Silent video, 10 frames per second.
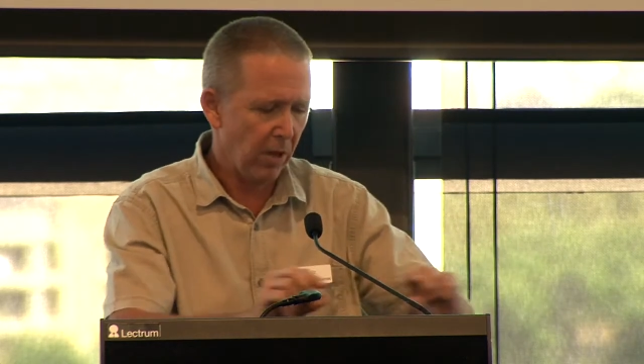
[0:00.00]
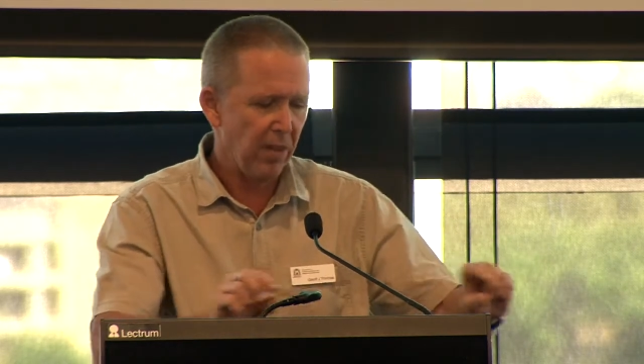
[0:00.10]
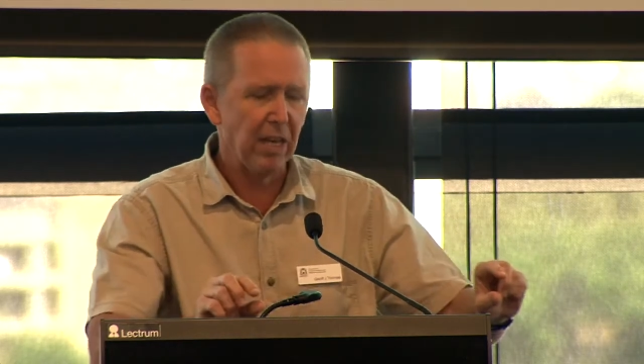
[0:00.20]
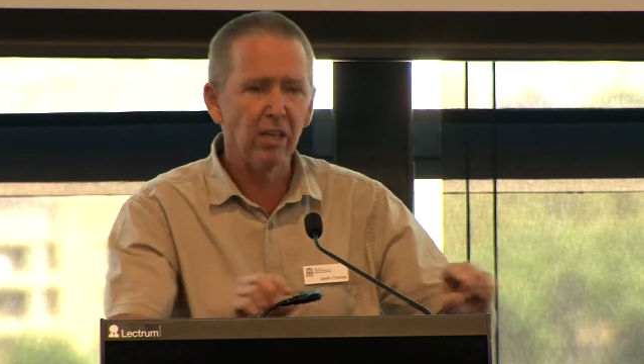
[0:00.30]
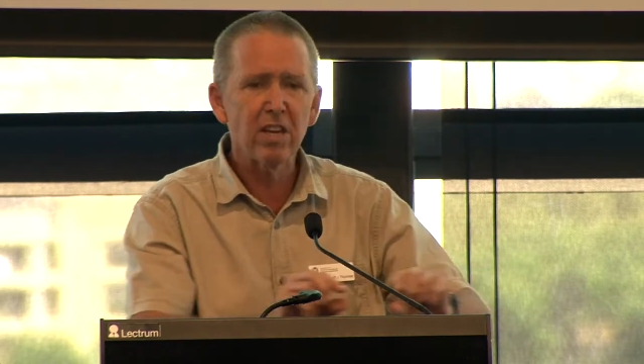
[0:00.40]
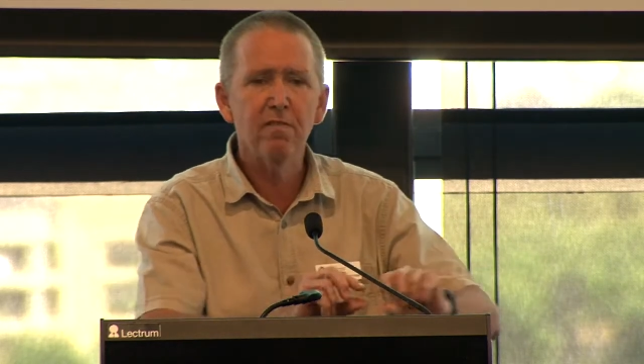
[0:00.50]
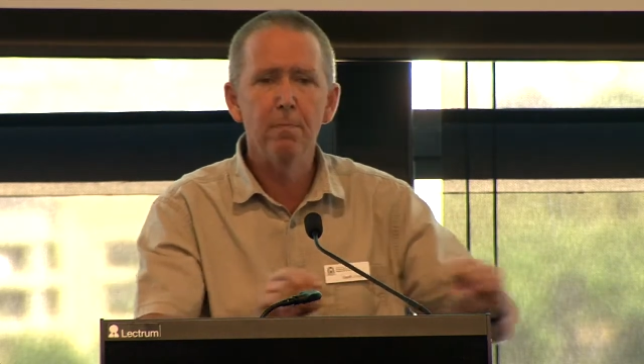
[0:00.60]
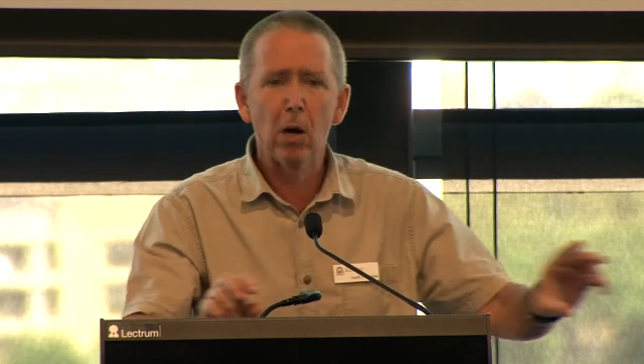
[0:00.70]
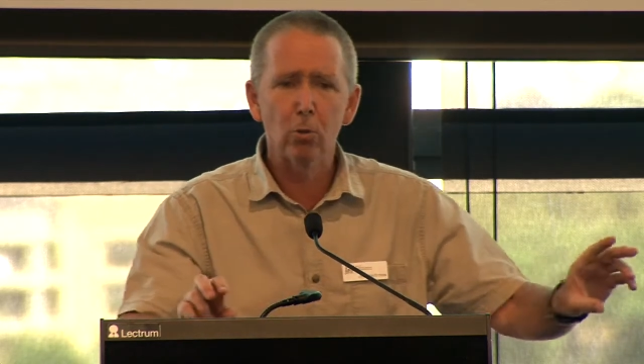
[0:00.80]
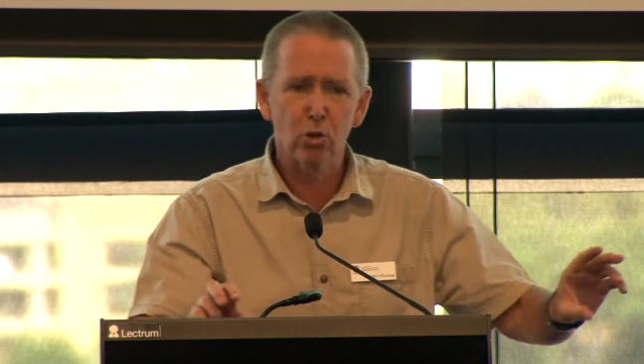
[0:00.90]
that leaf
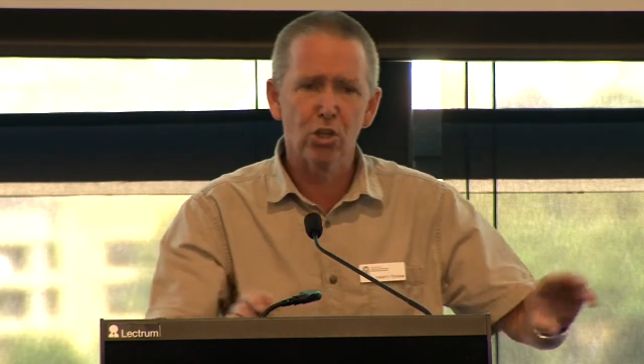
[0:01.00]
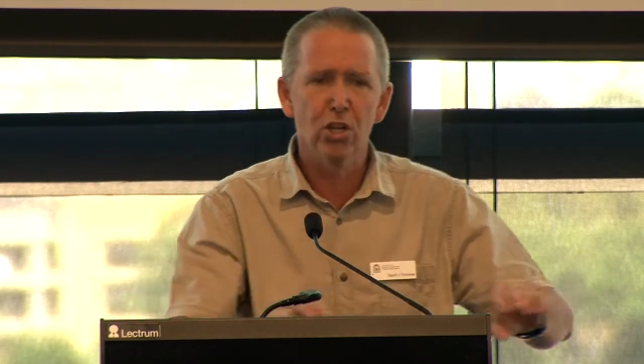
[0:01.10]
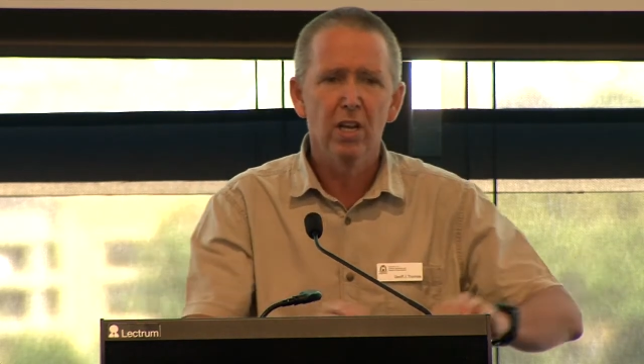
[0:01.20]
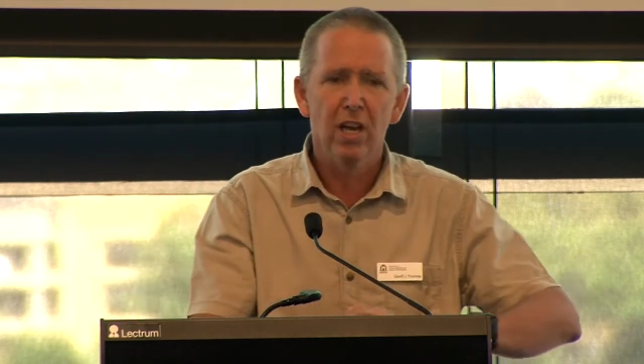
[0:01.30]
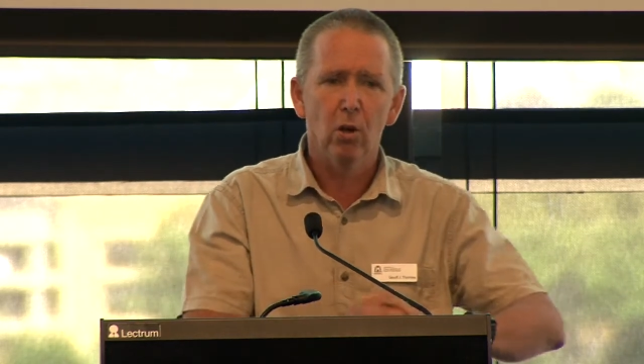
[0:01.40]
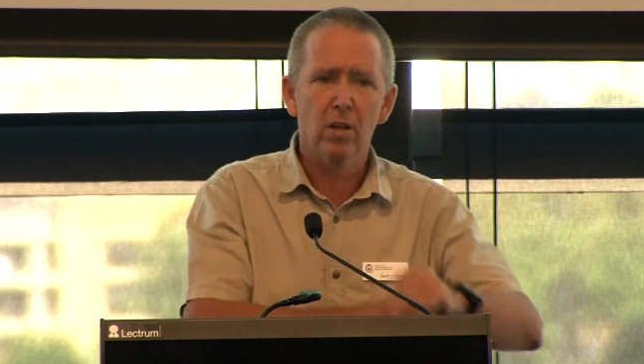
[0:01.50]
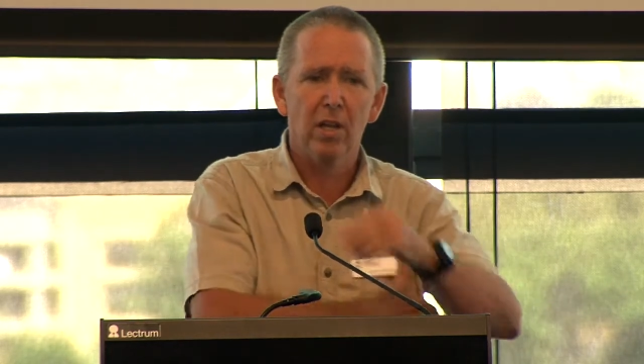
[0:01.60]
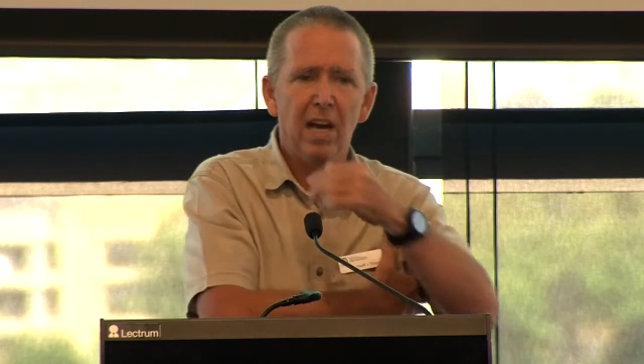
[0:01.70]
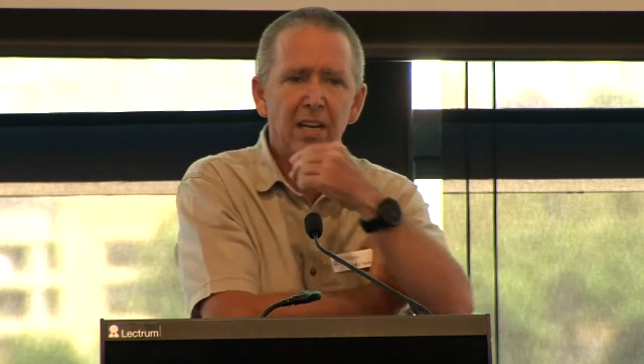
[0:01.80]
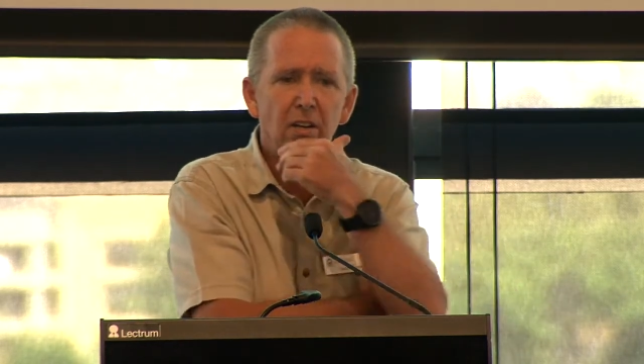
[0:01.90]
mulch
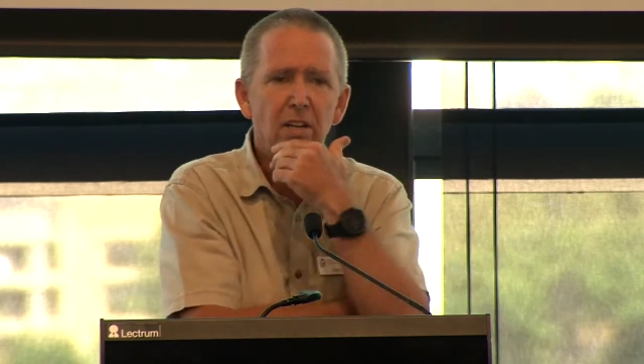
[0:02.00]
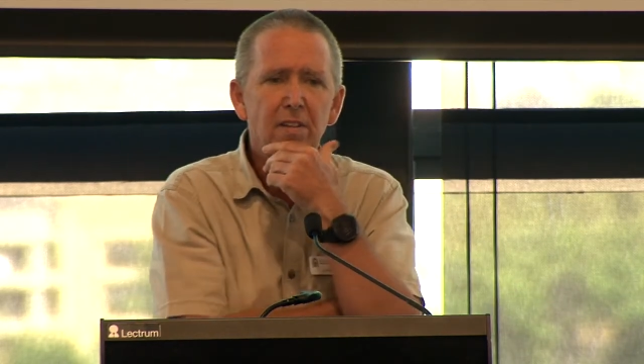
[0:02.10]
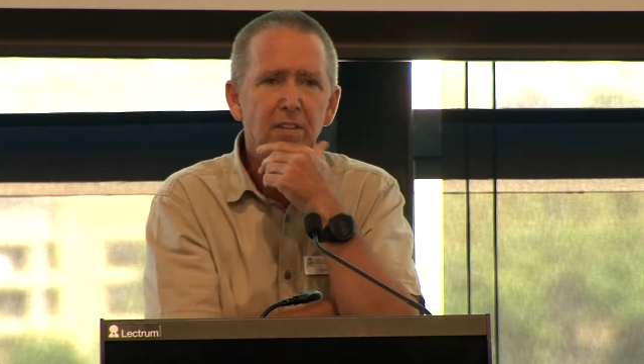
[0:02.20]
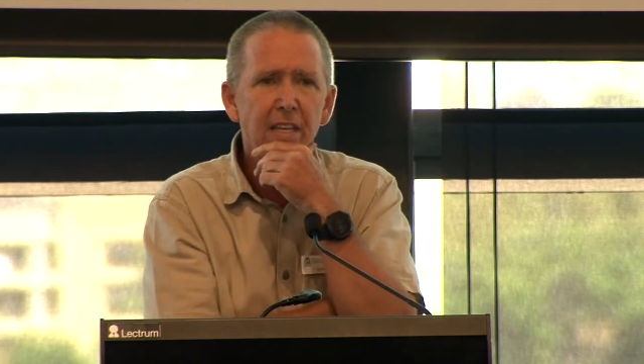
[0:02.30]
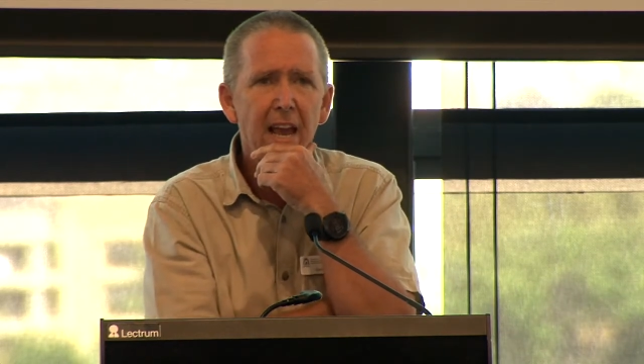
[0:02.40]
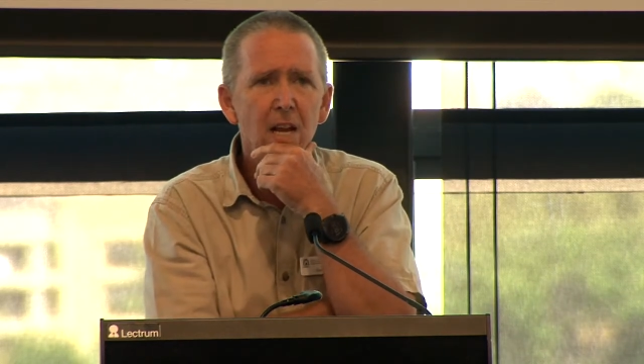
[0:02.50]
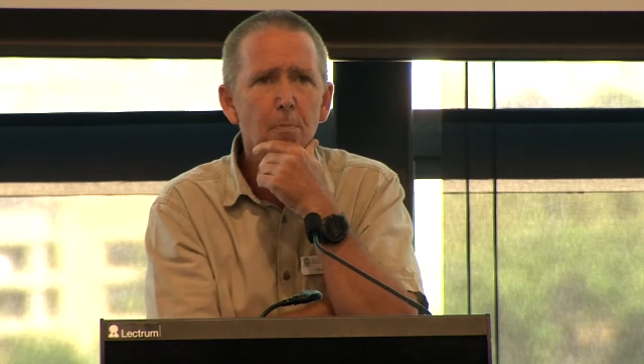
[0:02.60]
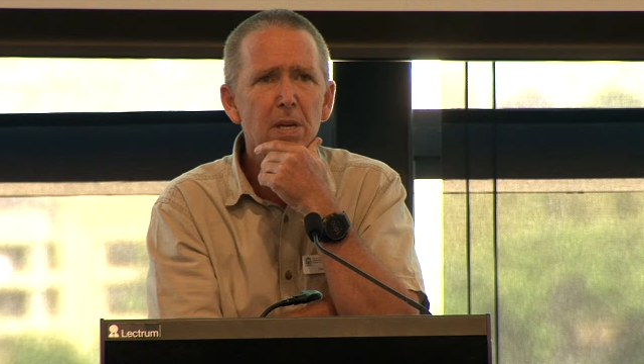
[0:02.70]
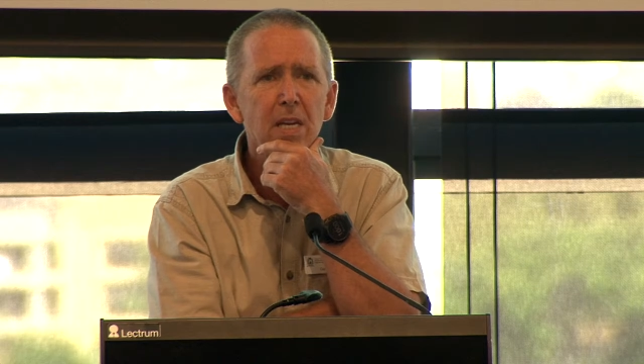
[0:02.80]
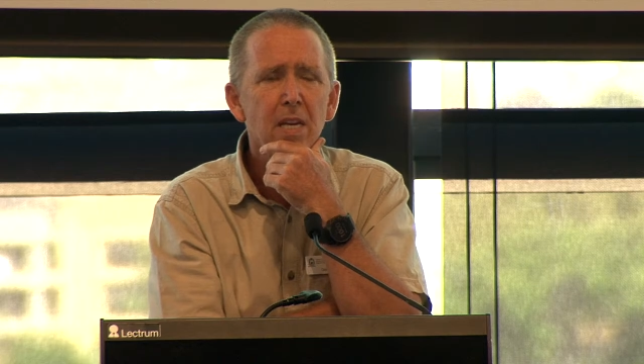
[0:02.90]
underneath the
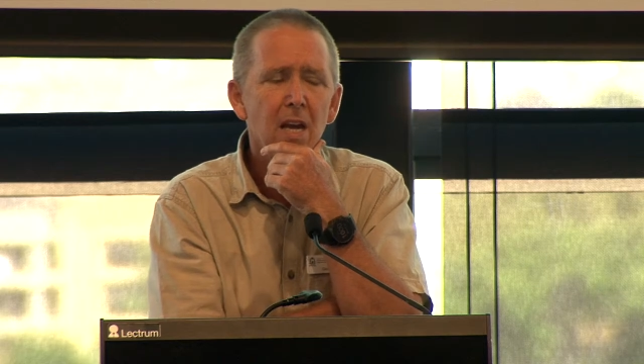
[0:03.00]
canopy,